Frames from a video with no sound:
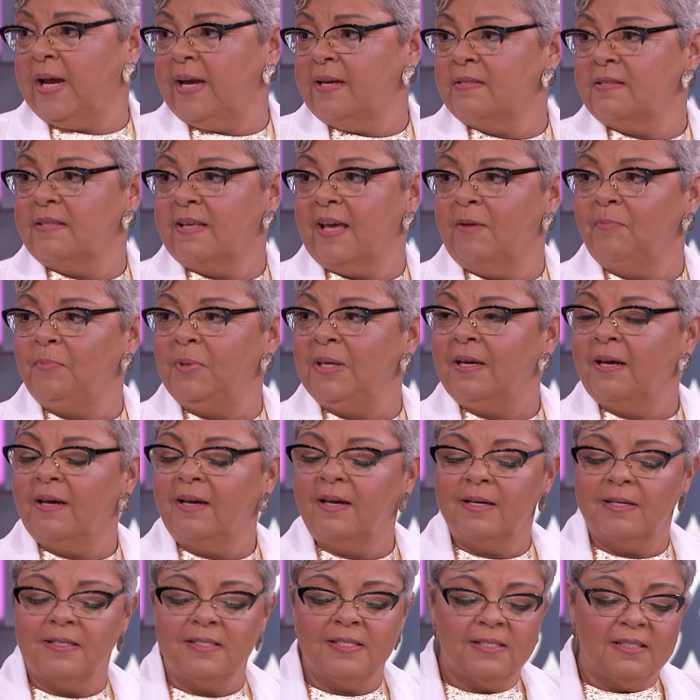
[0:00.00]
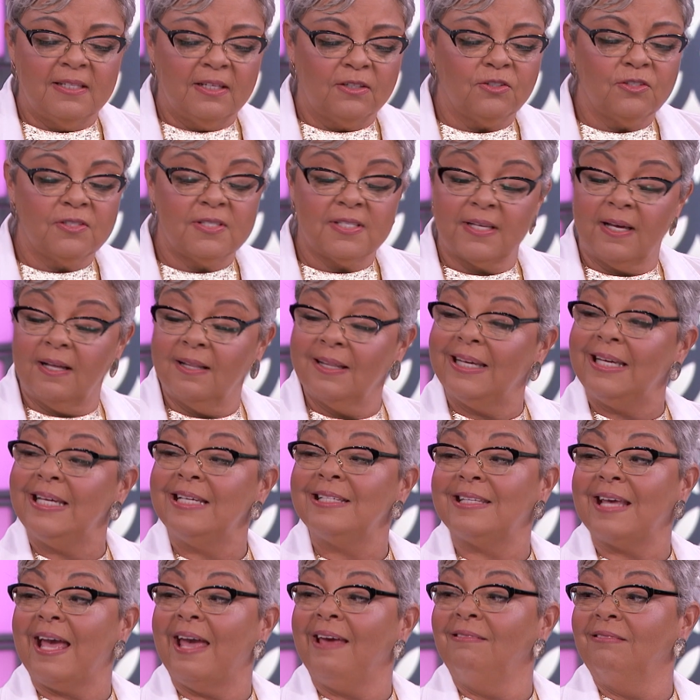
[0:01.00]
asked that because sickle cell
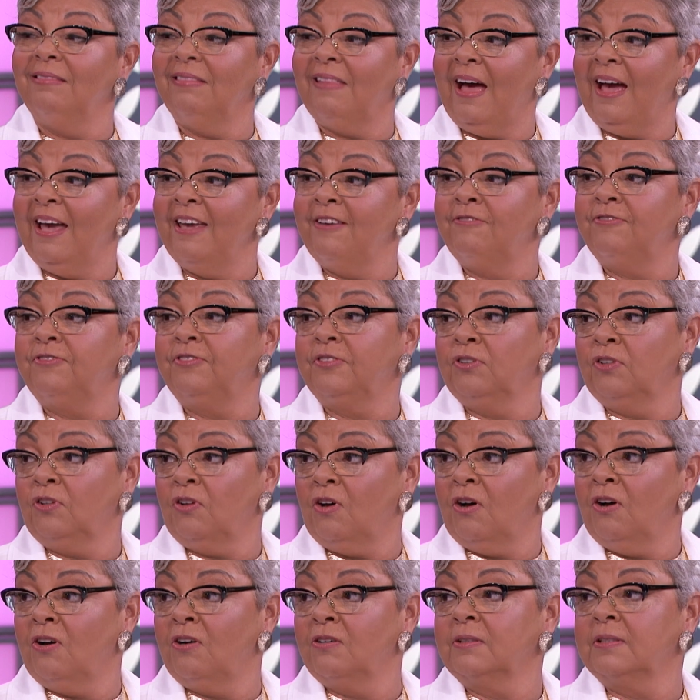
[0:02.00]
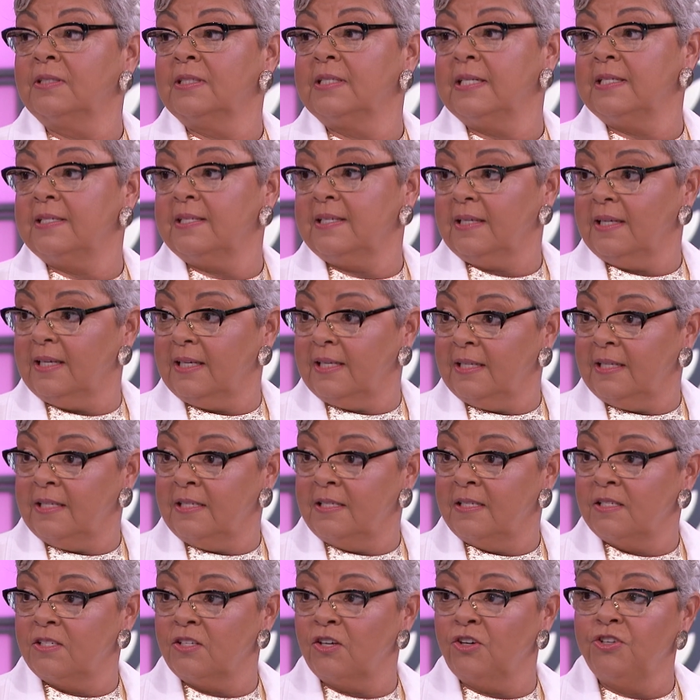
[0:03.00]
is a lifelong disease. Wow.
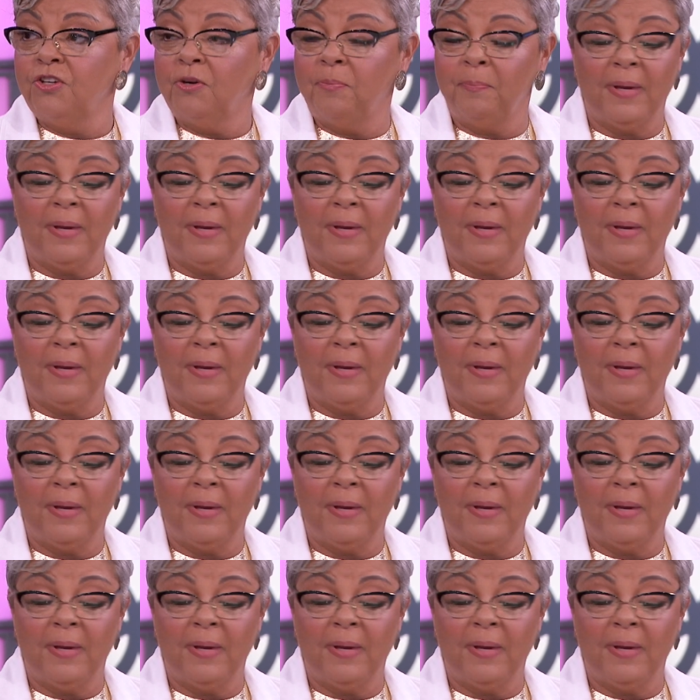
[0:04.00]
So you're